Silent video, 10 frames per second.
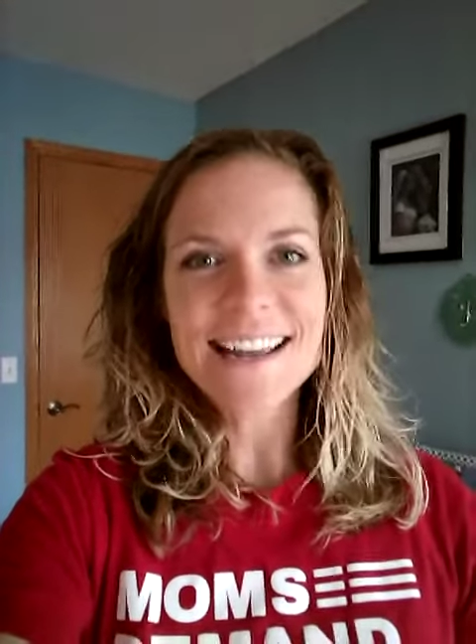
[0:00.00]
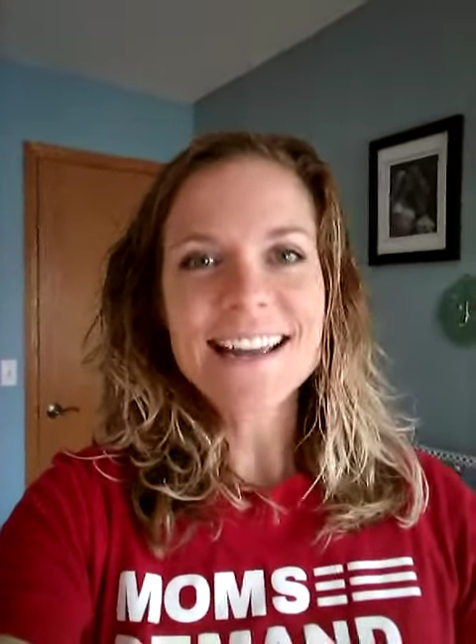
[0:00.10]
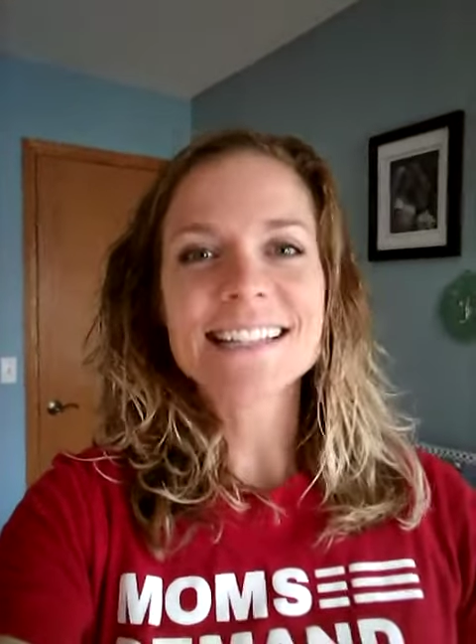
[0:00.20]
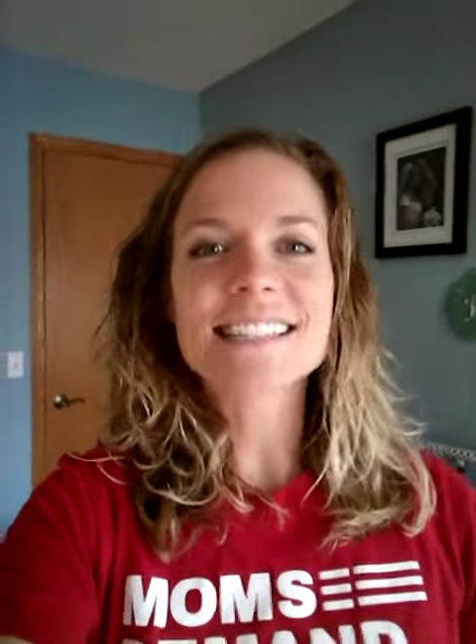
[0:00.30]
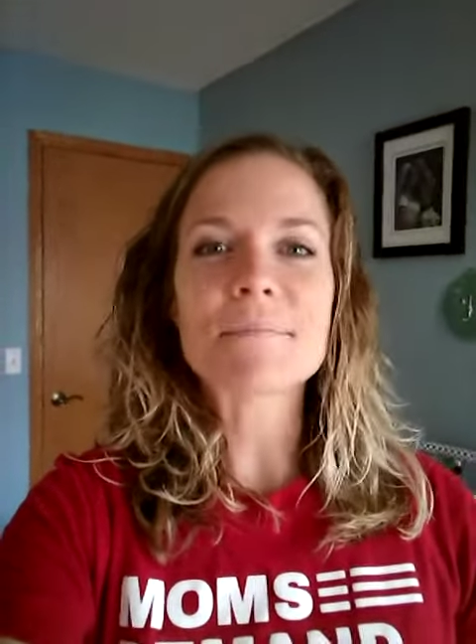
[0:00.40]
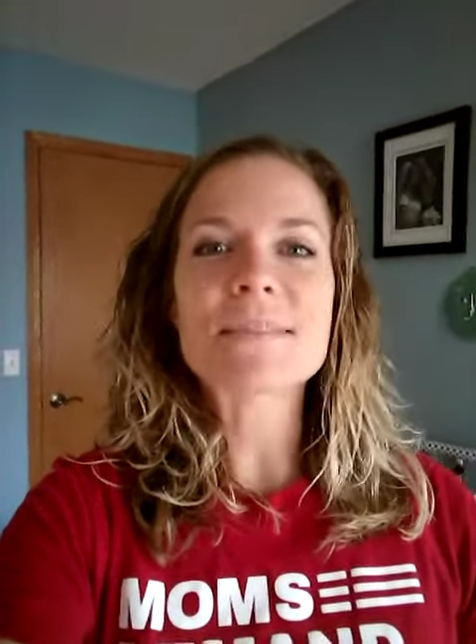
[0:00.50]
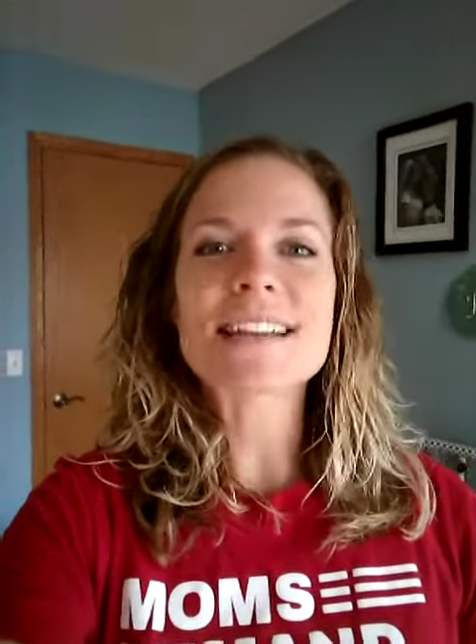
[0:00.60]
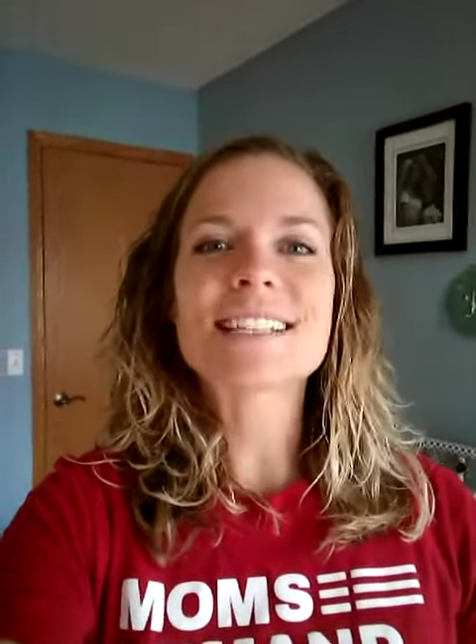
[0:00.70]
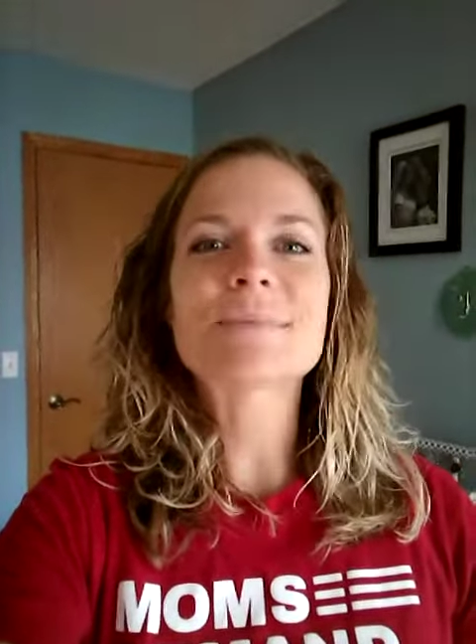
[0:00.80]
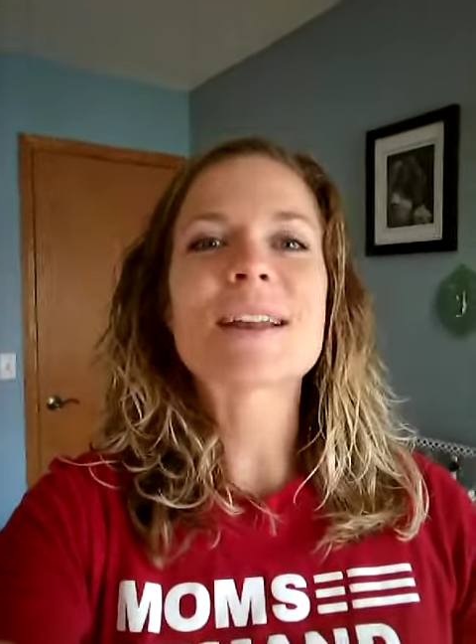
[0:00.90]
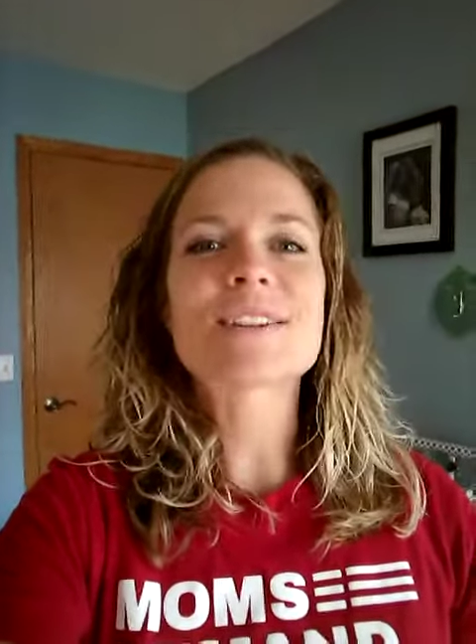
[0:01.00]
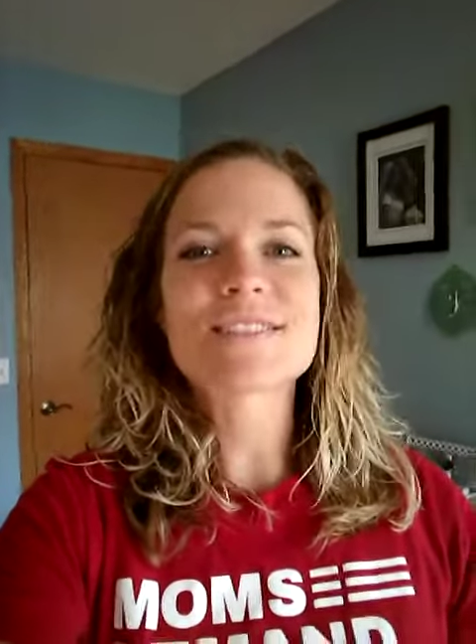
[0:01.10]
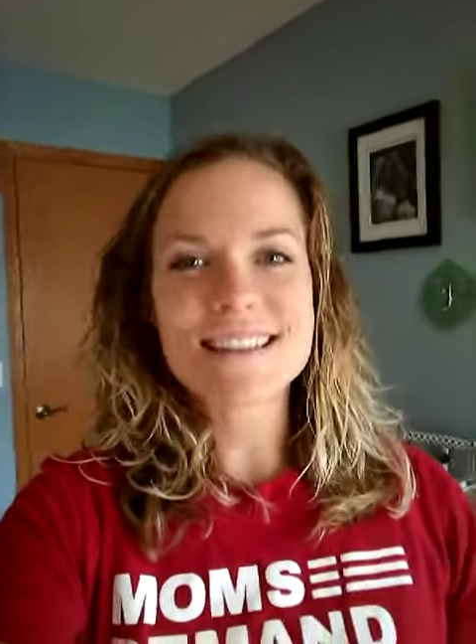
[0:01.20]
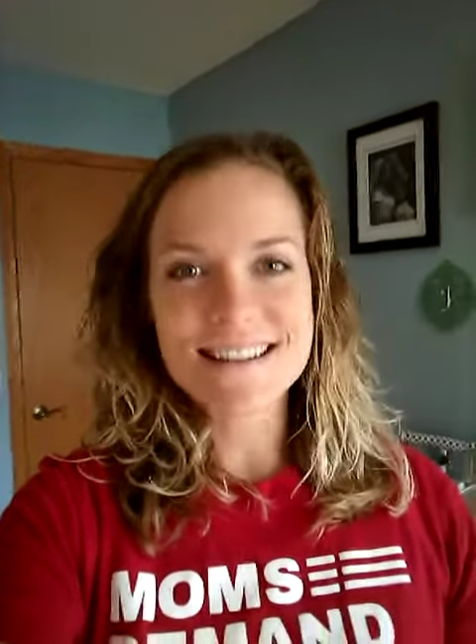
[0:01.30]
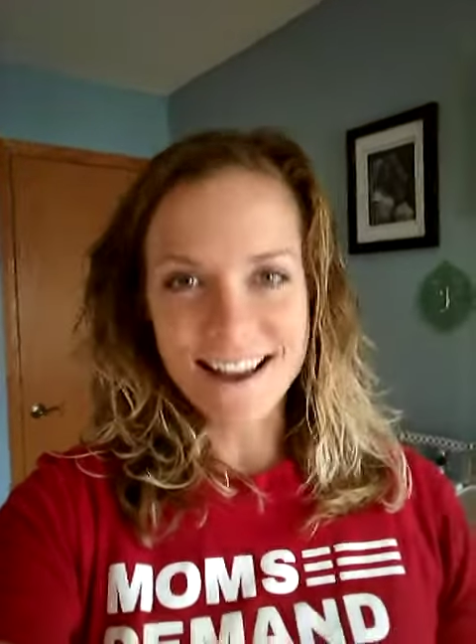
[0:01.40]
And something is better
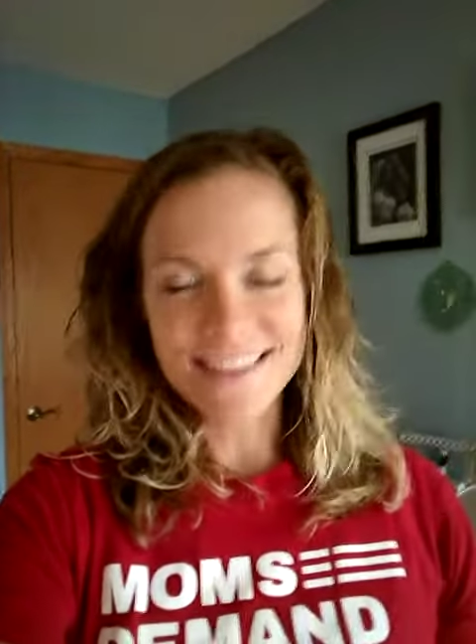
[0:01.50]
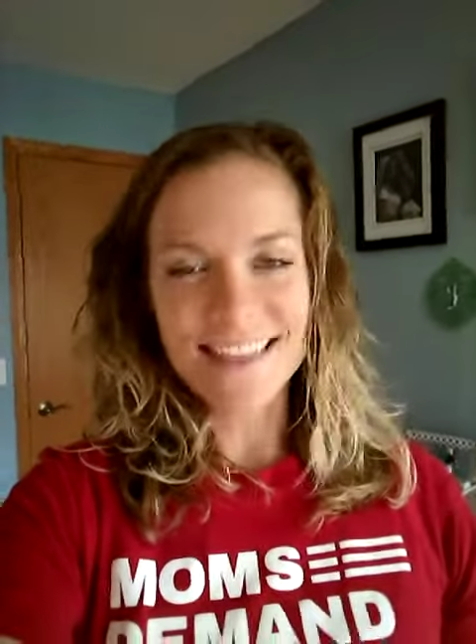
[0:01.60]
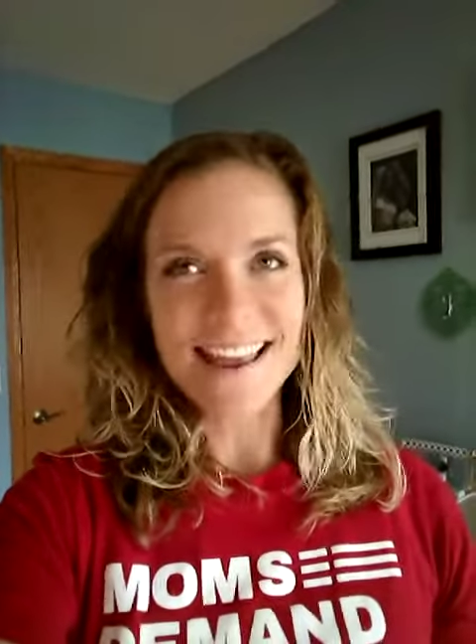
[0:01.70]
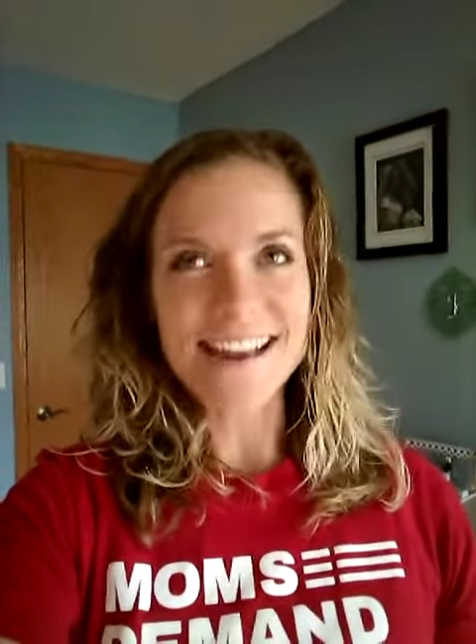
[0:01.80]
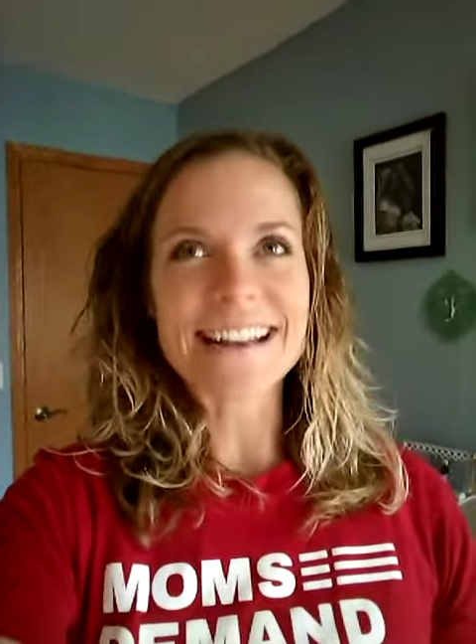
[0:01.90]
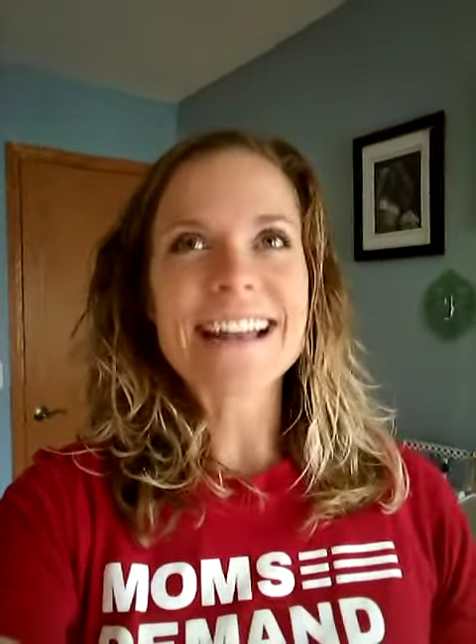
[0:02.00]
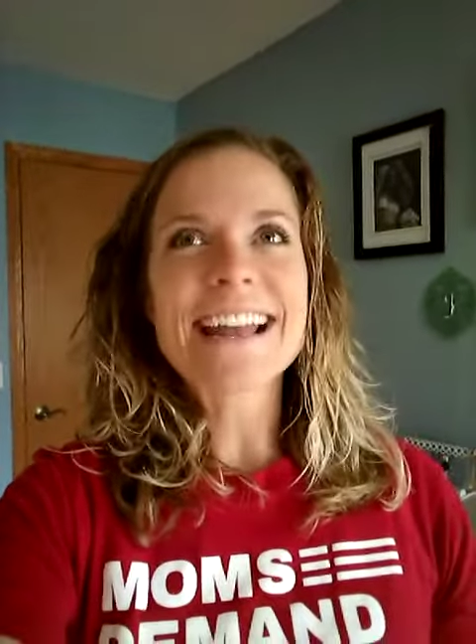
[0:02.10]
than nothing.